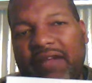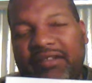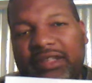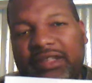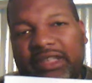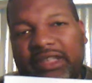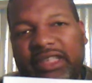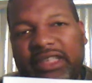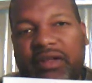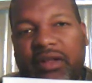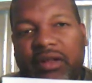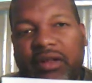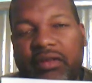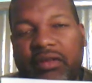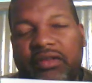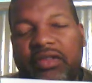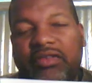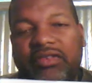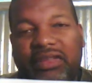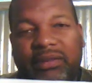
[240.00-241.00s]
have a zero,
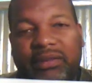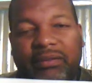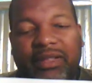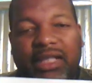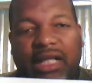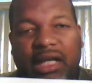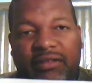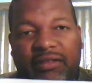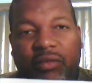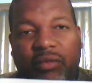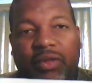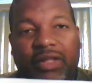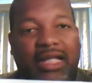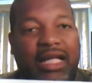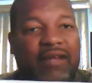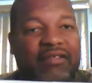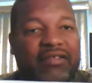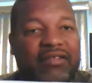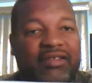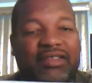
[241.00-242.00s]
you simply cover
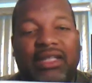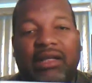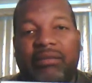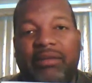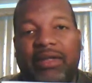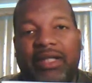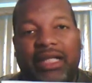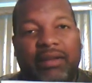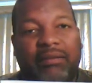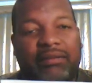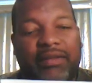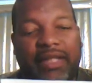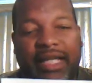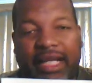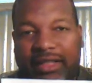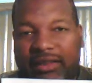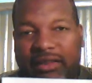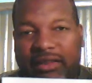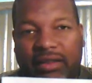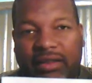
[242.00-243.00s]
whatever's coming up
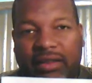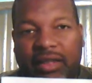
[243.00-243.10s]
next.